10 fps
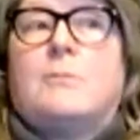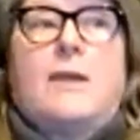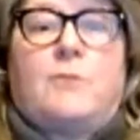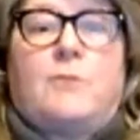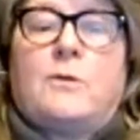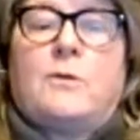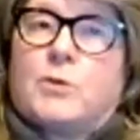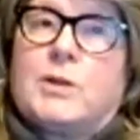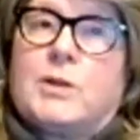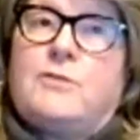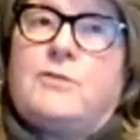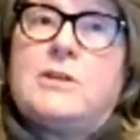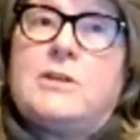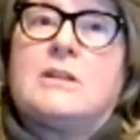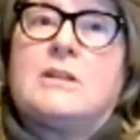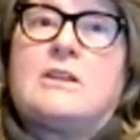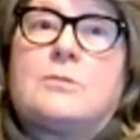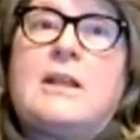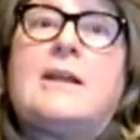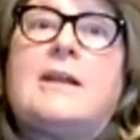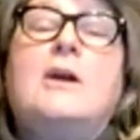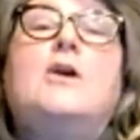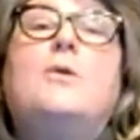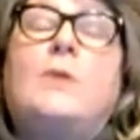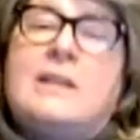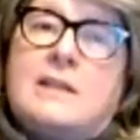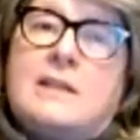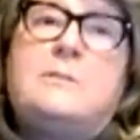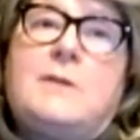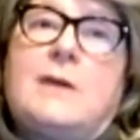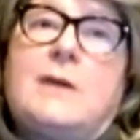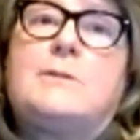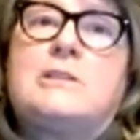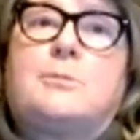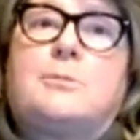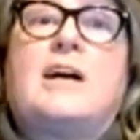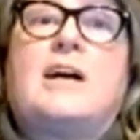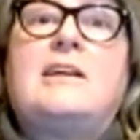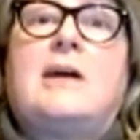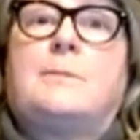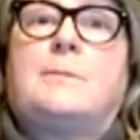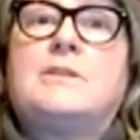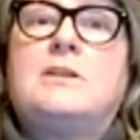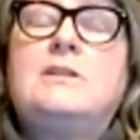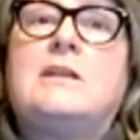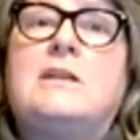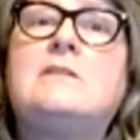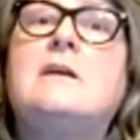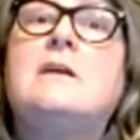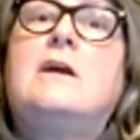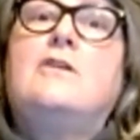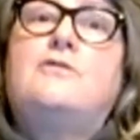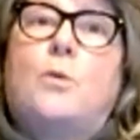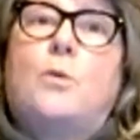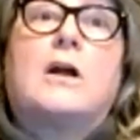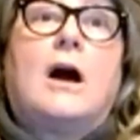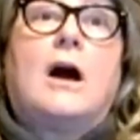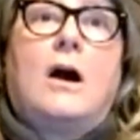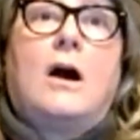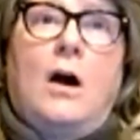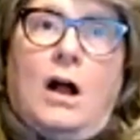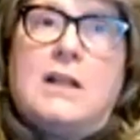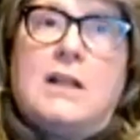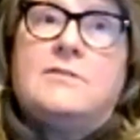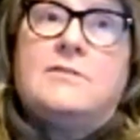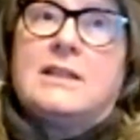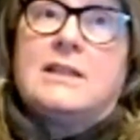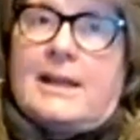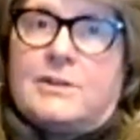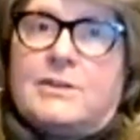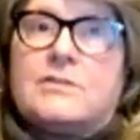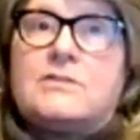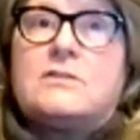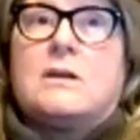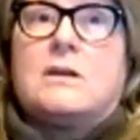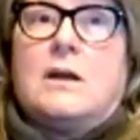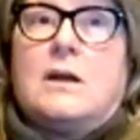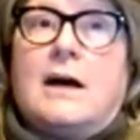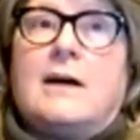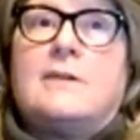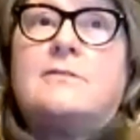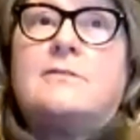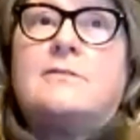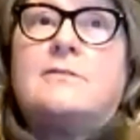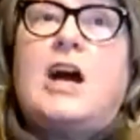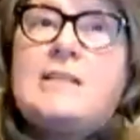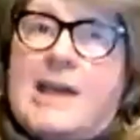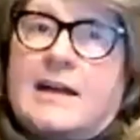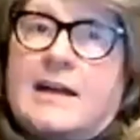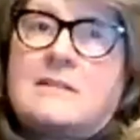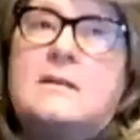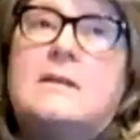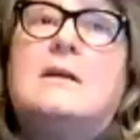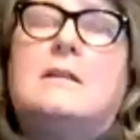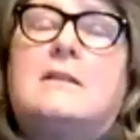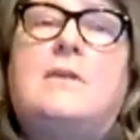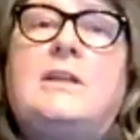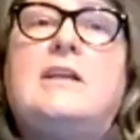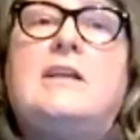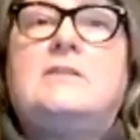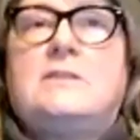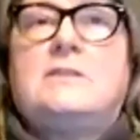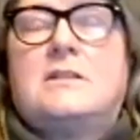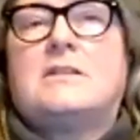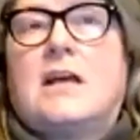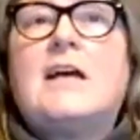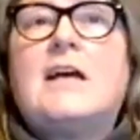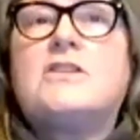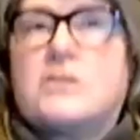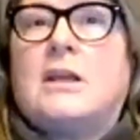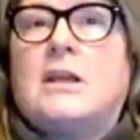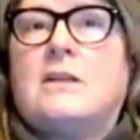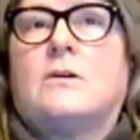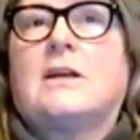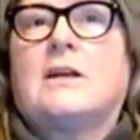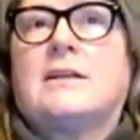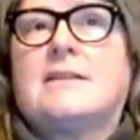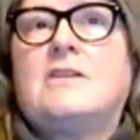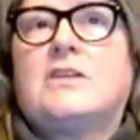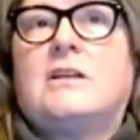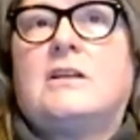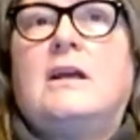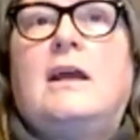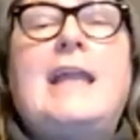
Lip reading: If we're really focused on multi-threading, we need to be able to provide opportunities for all of the levels of contact that we need to touch in an organization.